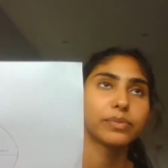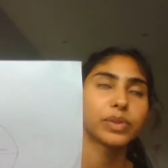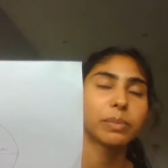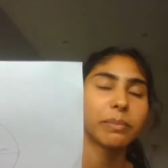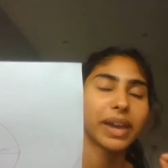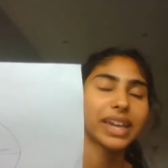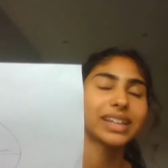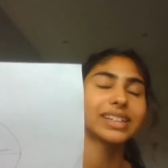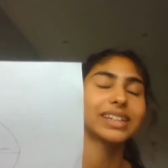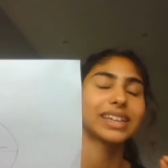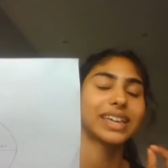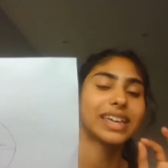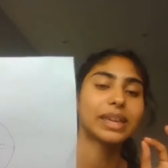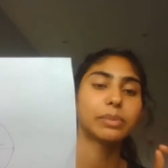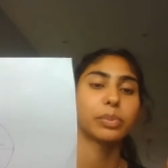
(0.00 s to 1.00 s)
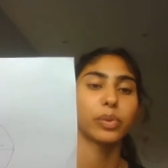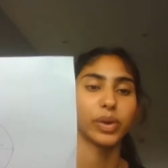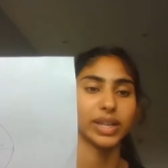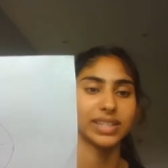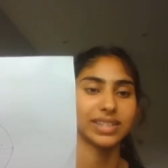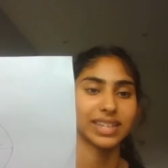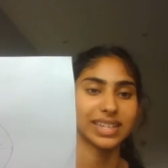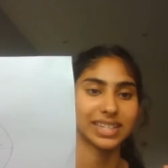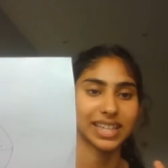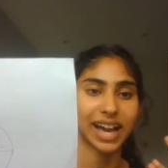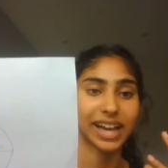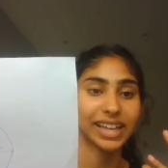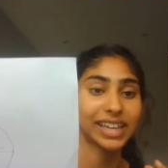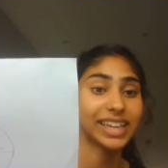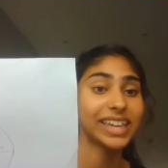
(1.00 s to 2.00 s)
the main key points is
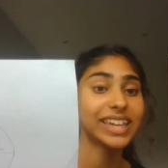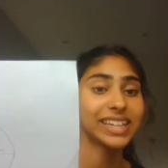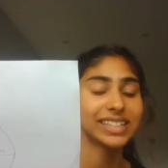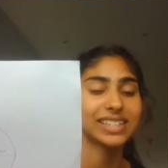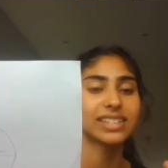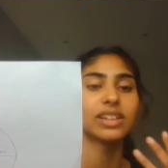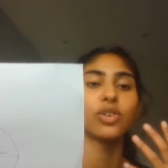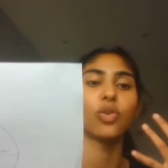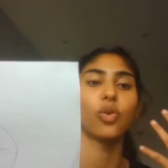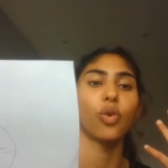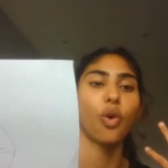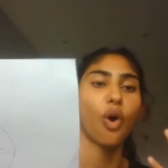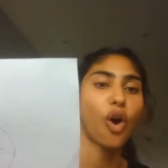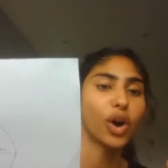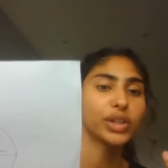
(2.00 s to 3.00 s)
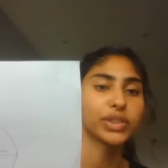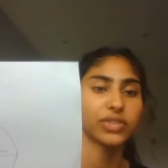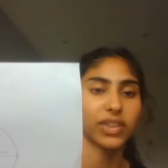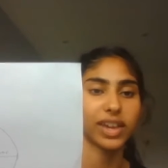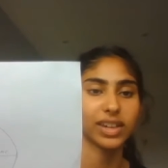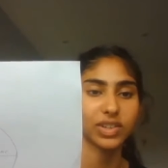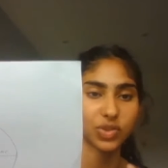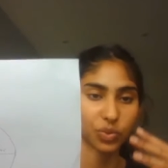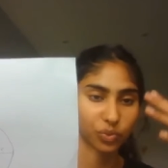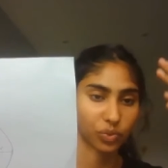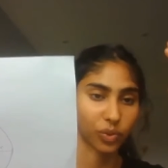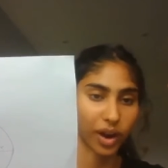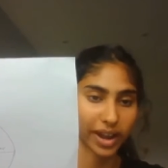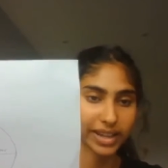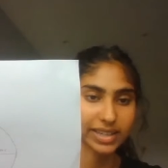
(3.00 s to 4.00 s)
that heat or hot things
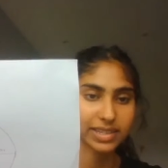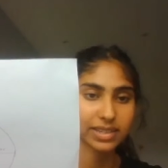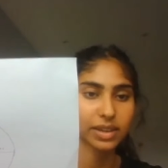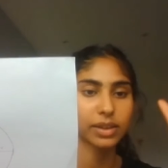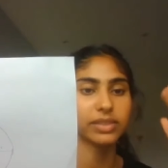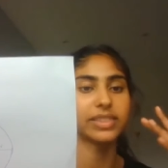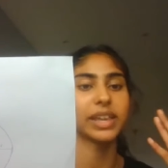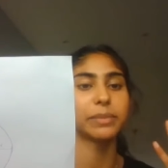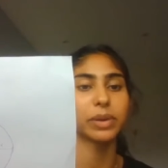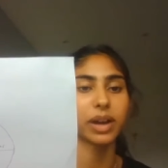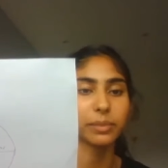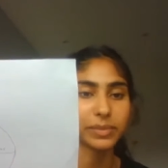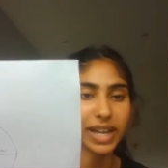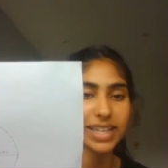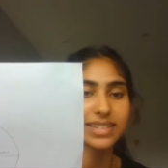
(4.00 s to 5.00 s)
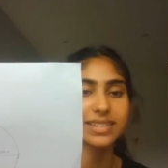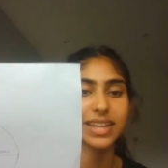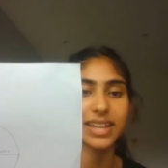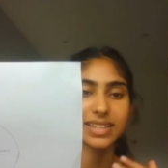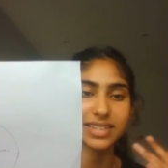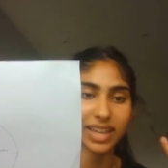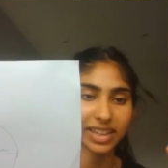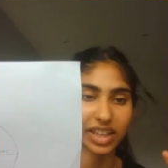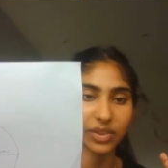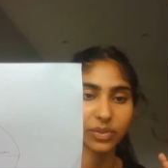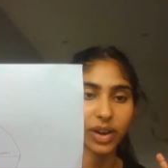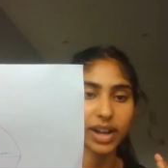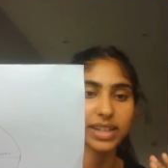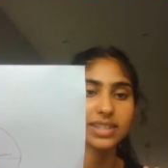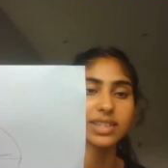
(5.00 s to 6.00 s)
rise. They become less dense and they
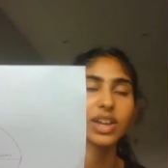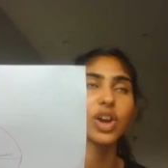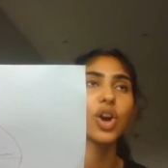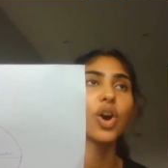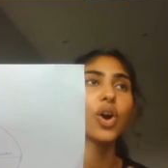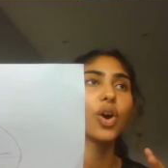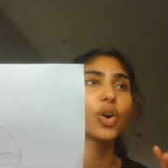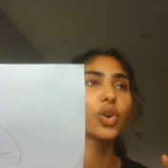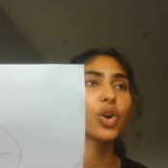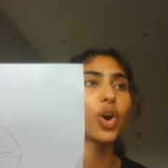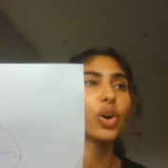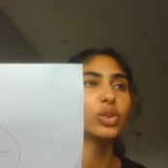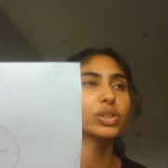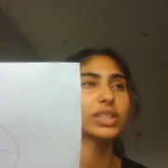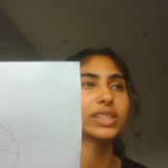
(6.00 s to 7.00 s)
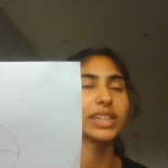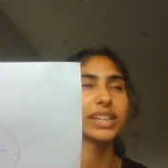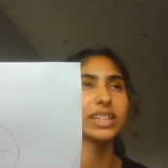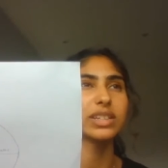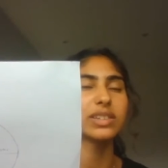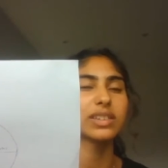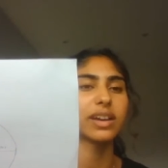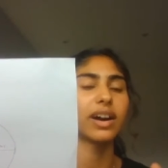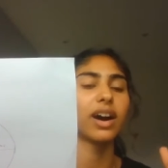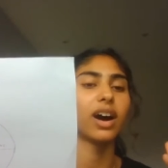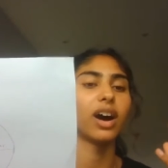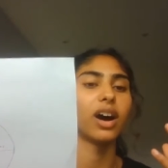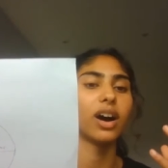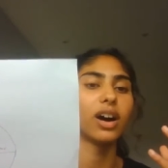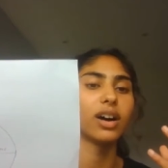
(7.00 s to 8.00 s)
rise. Cold things
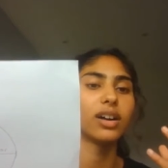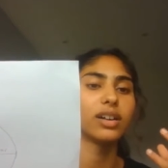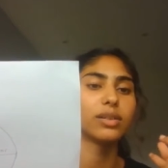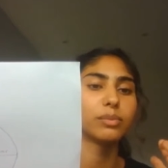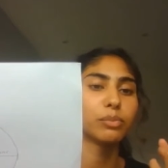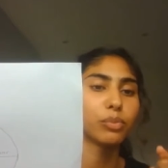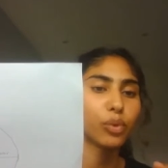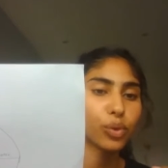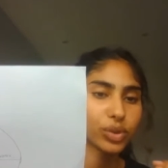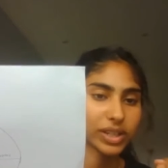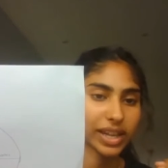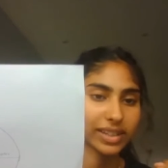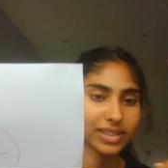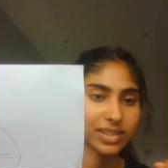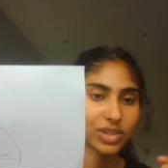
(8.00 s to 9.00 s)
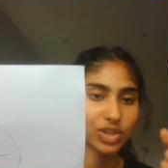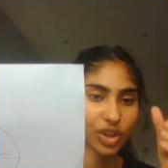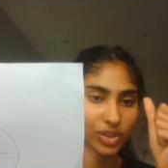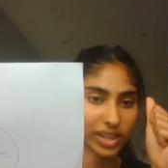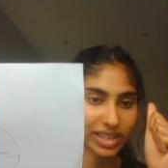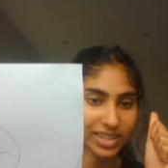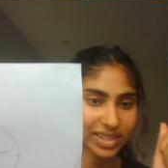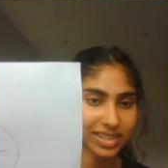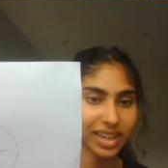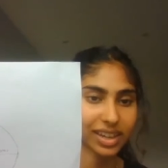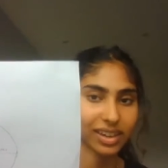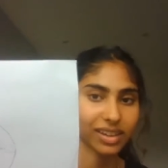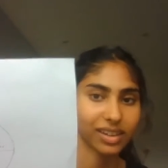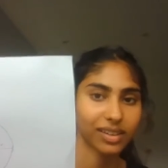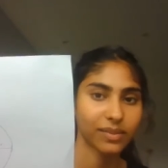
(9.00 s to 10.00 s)
are more dense, so they
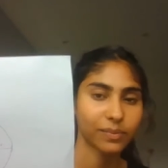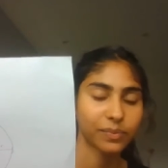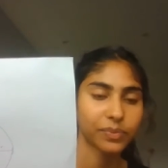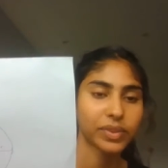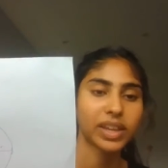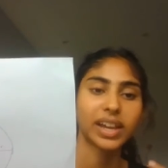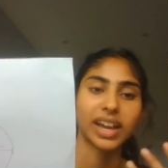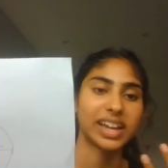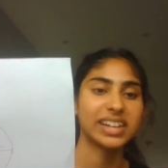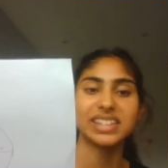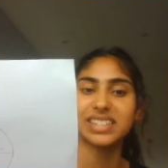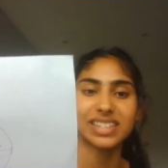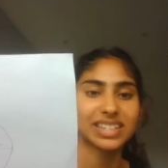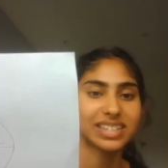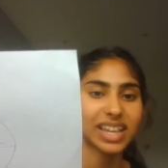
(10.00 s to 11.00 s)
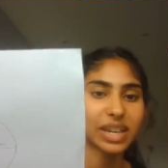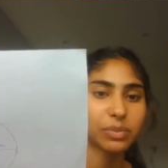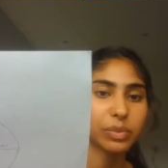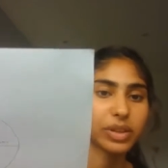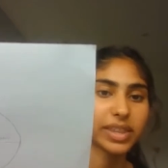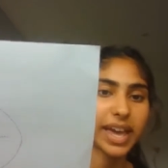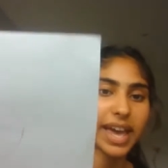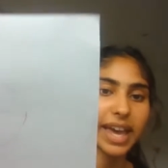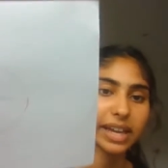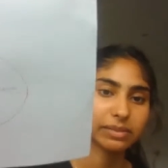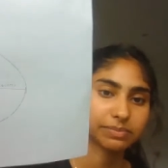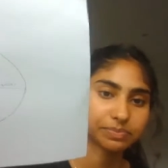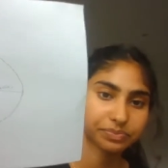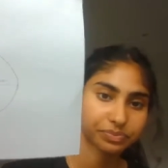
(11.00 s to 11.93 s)
sink. And it's the same with air.